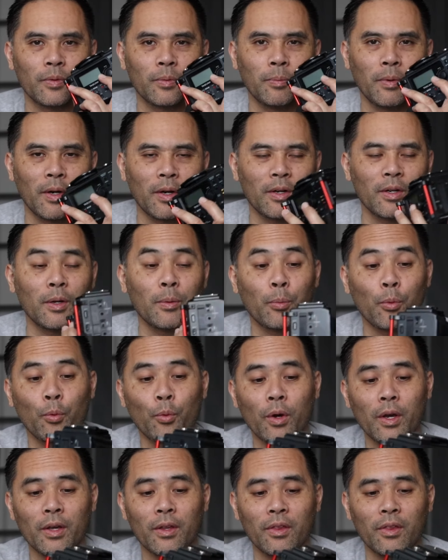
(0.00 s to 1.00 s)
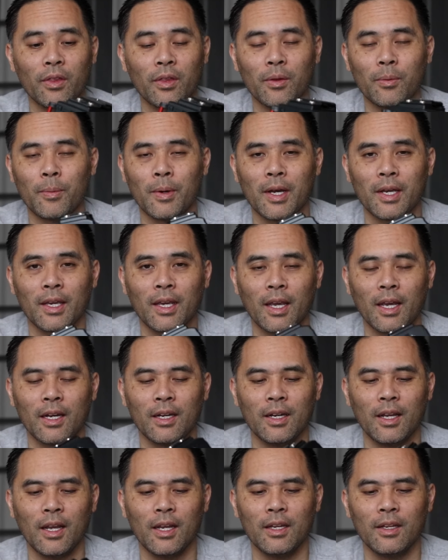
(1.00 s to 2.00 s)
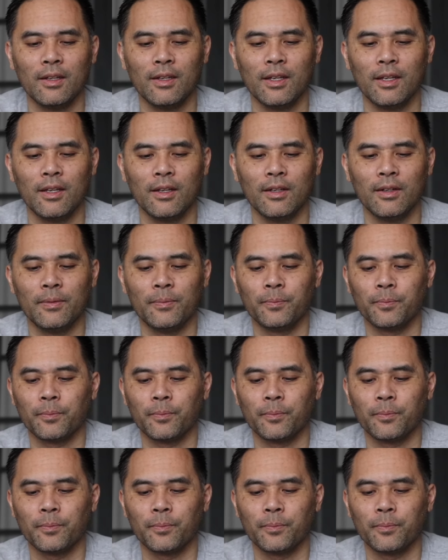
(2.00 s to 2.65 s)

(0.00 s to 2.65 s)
pair it up with my Canon 80D.